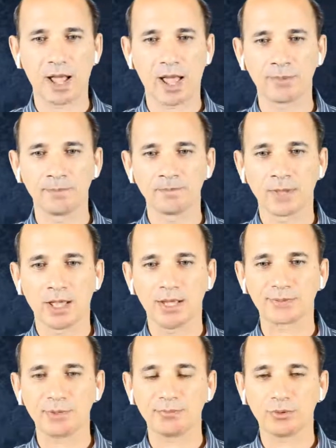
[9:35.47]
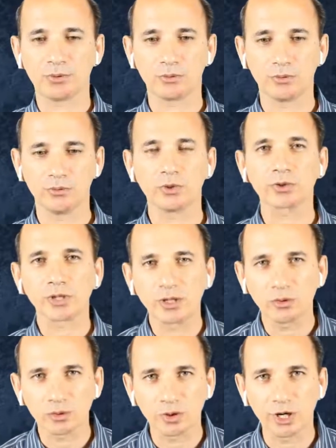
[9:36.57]
And as people who work
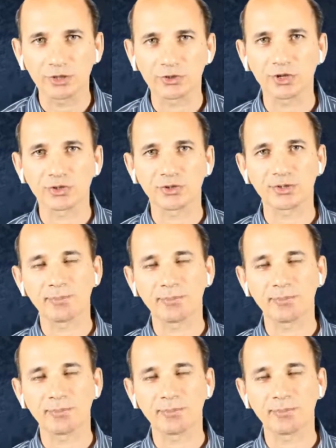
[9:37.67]
in organizations,